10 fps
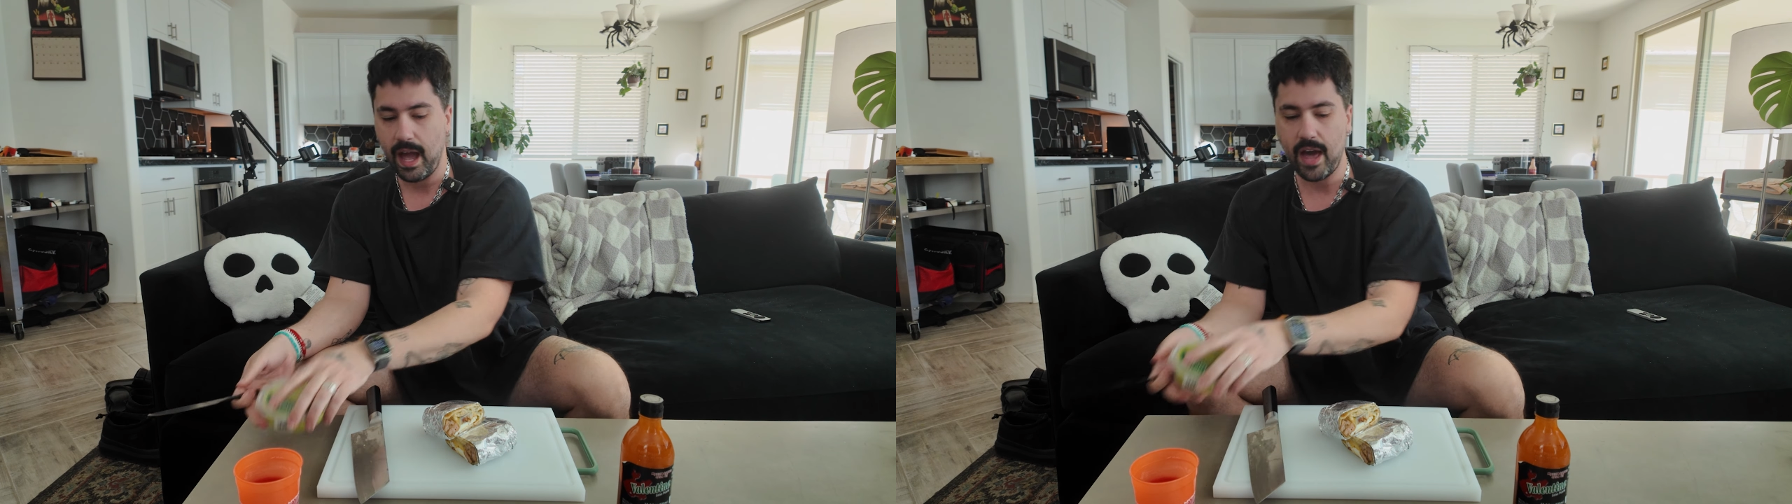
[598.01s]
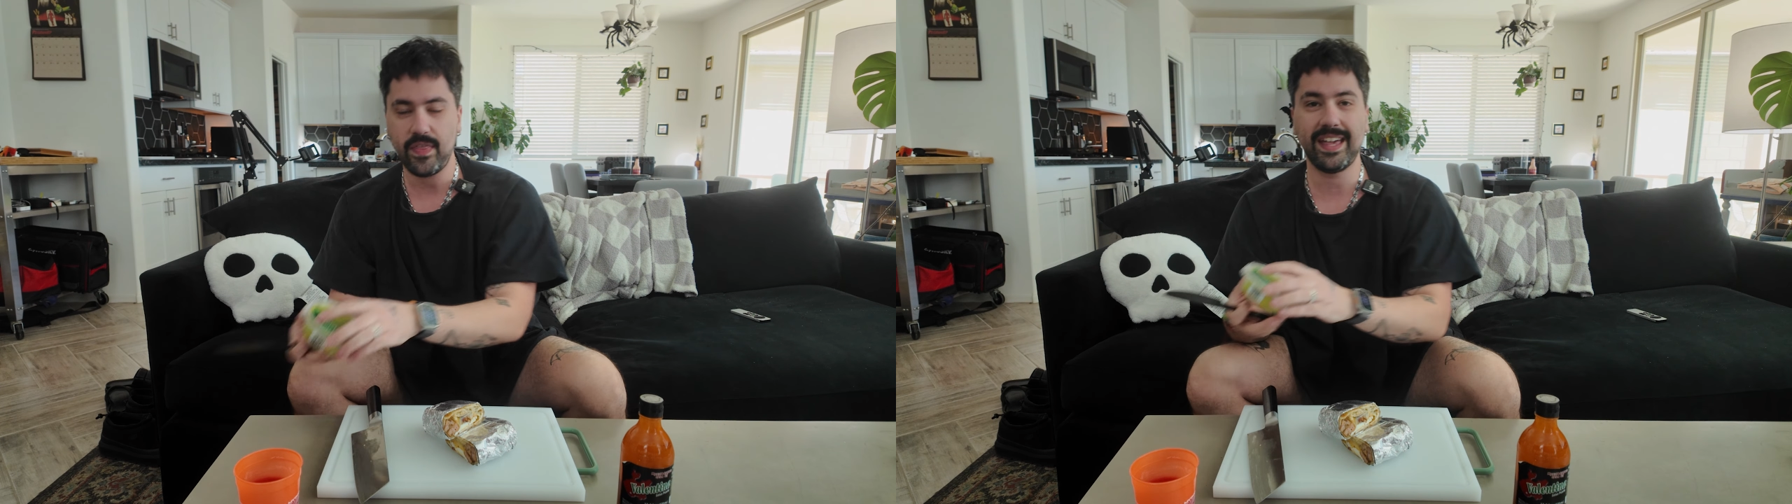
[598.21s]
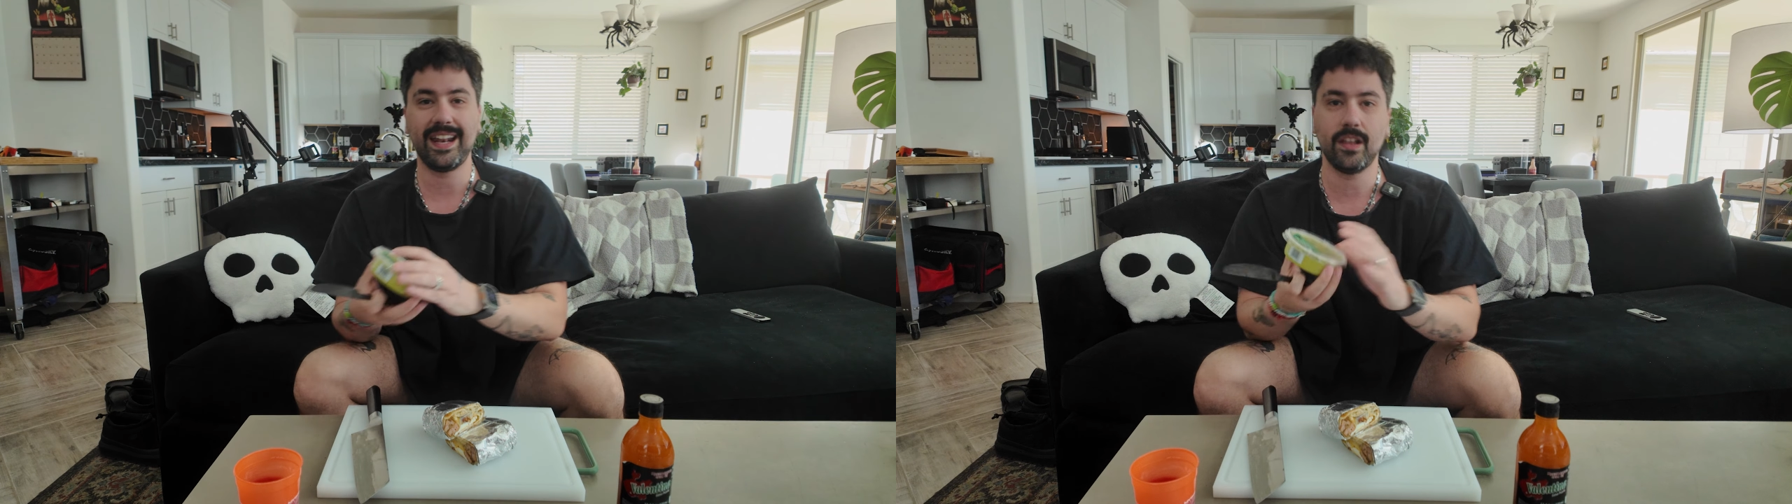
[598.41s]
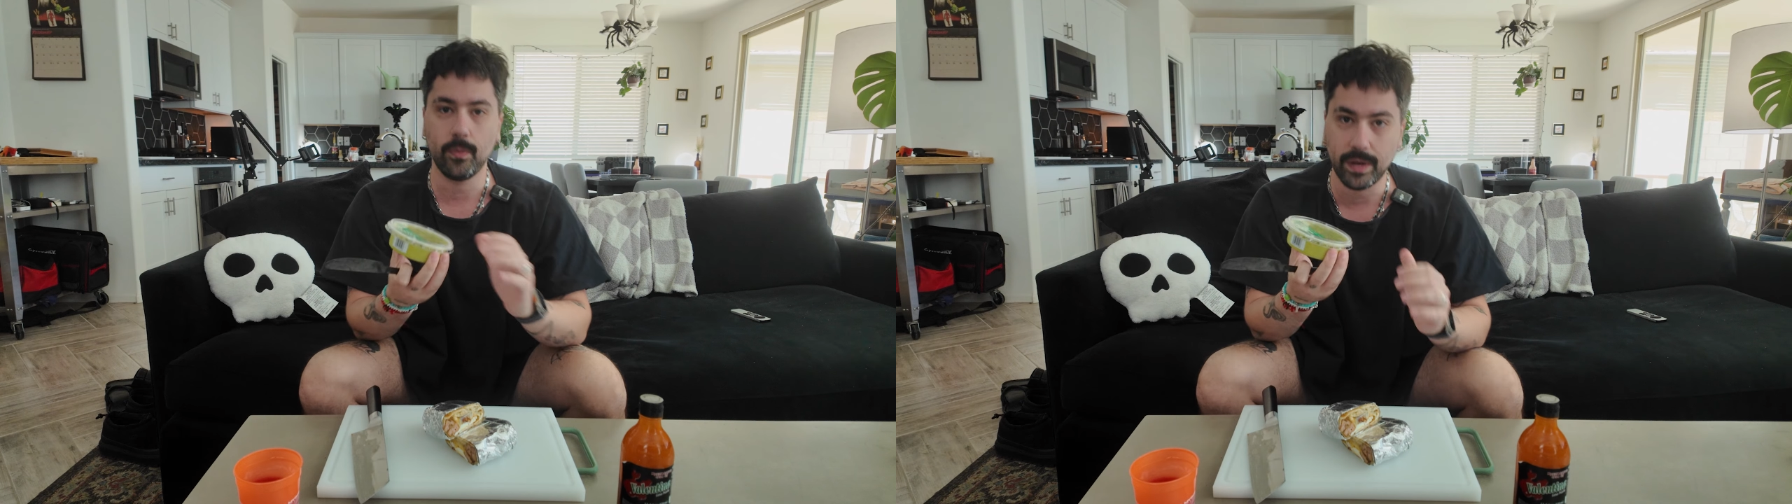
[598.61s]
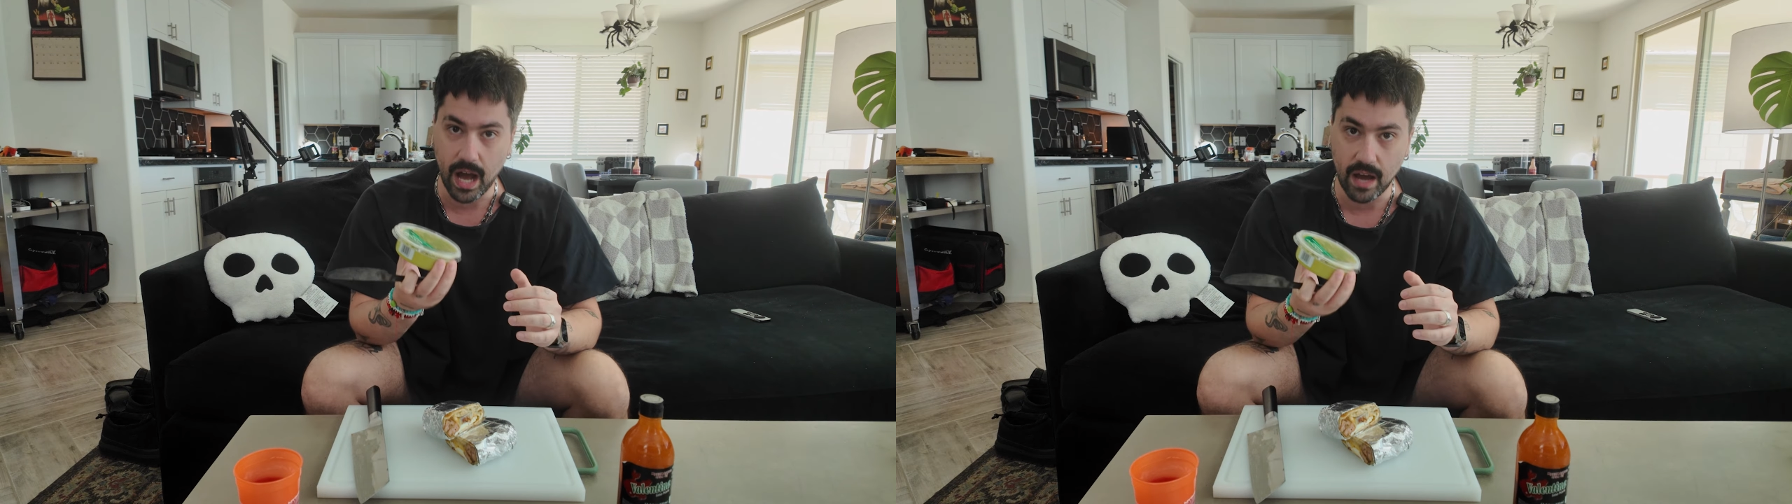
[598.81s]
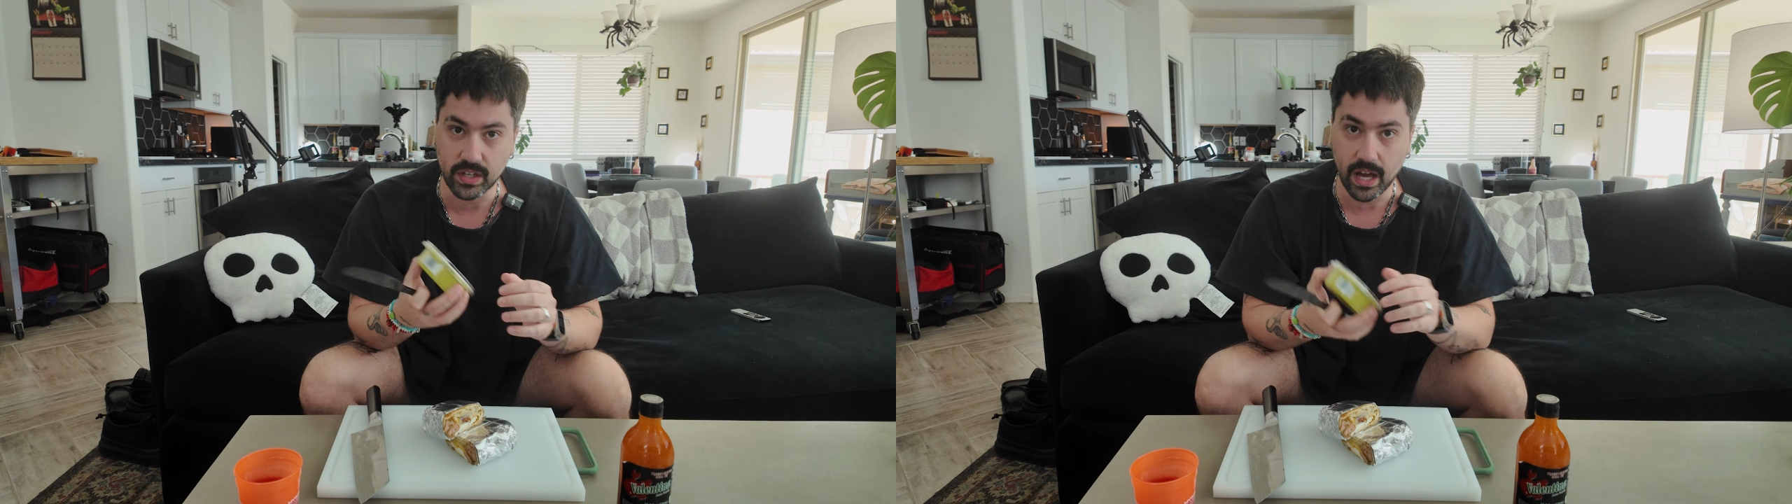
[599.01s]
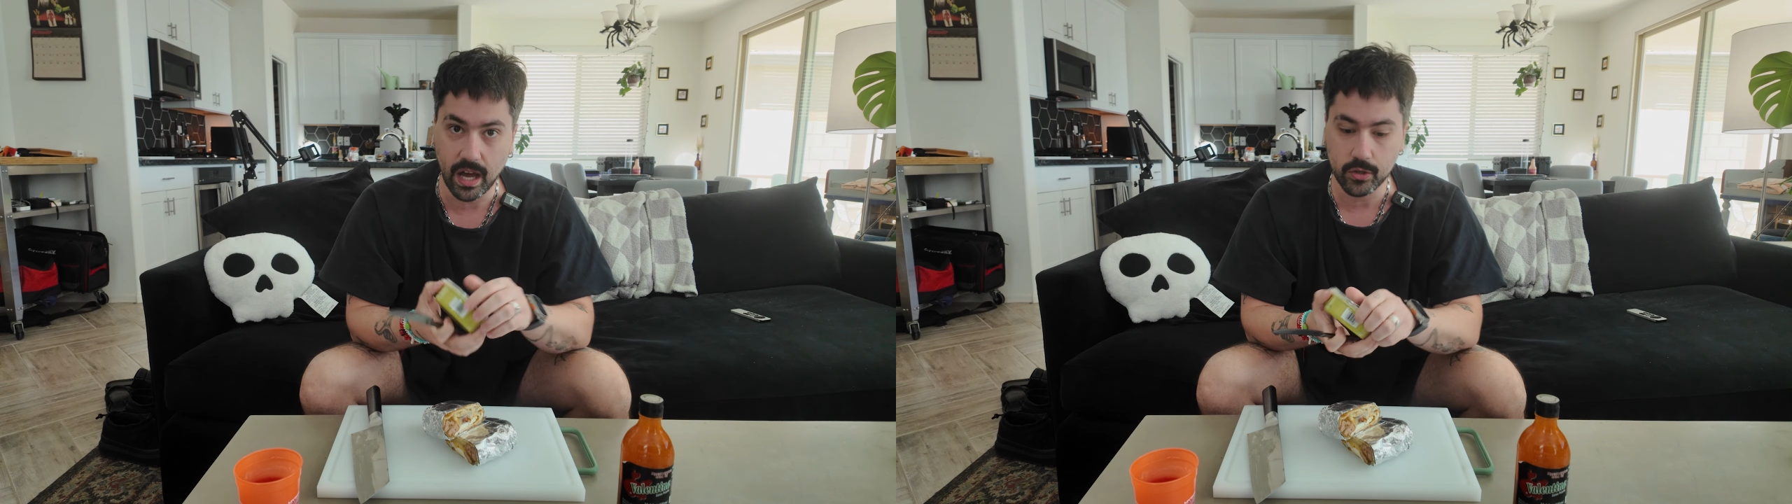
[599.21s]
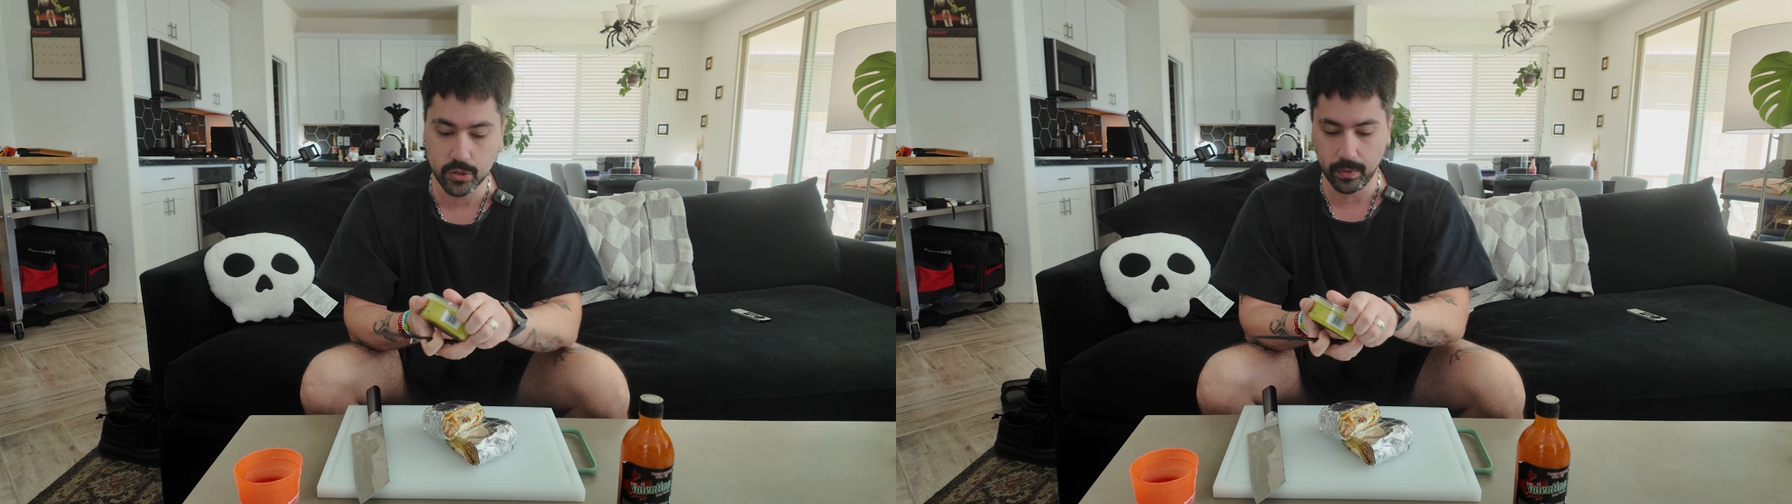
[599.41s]
I think getting a little bit of
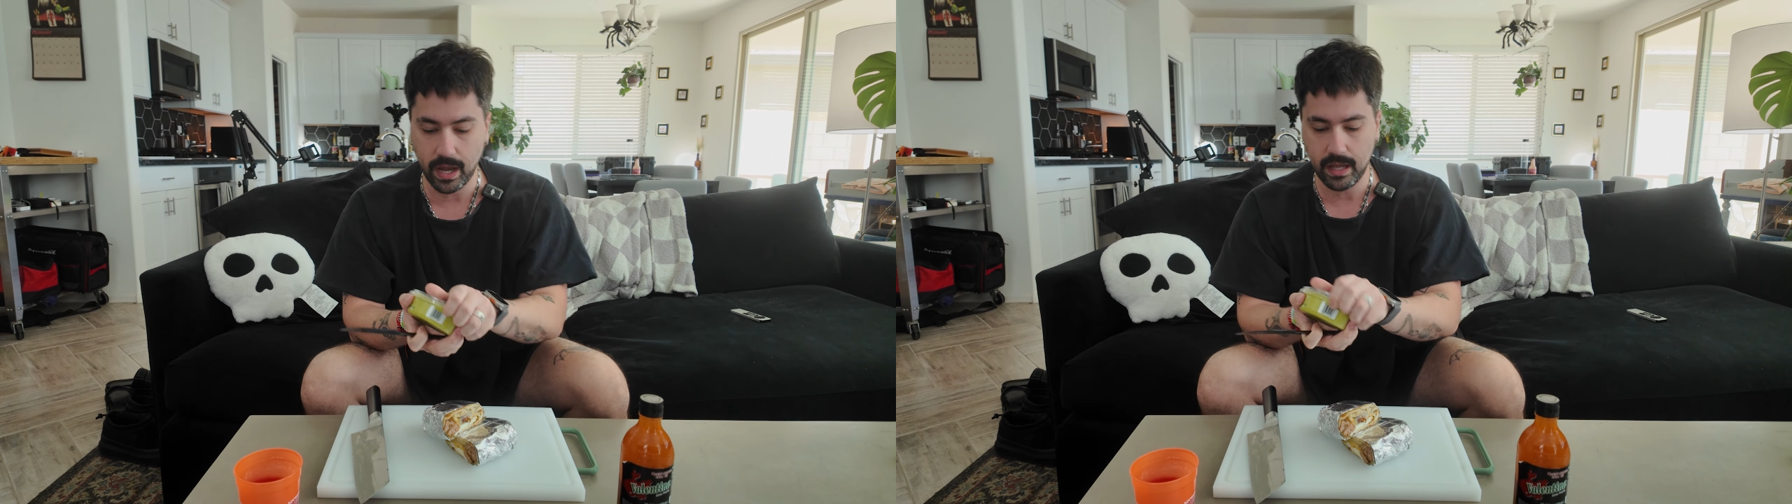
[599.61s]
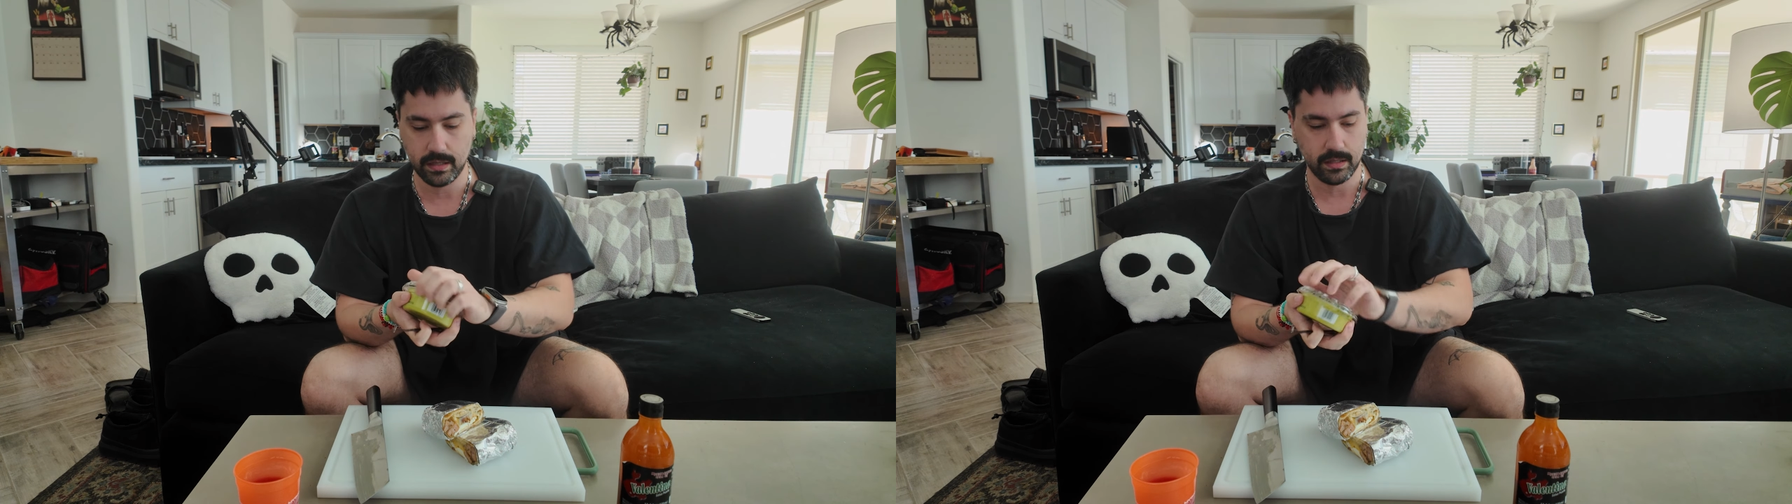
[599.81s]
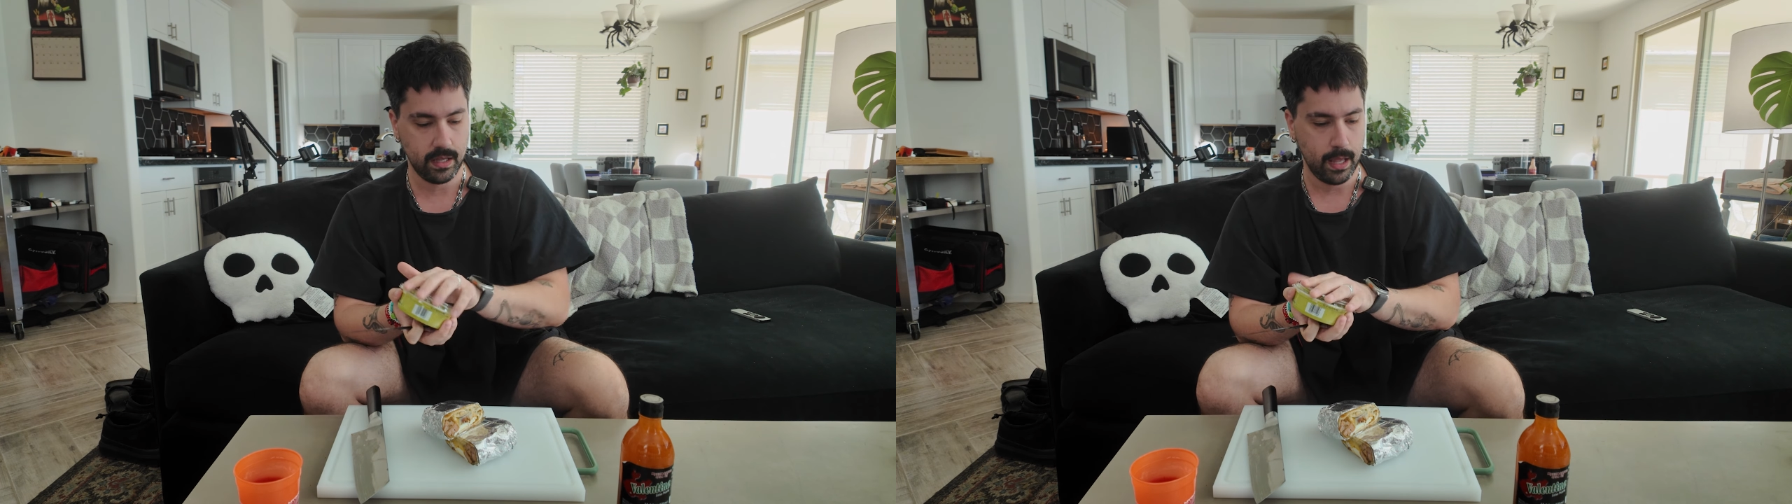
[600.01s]
avocado spread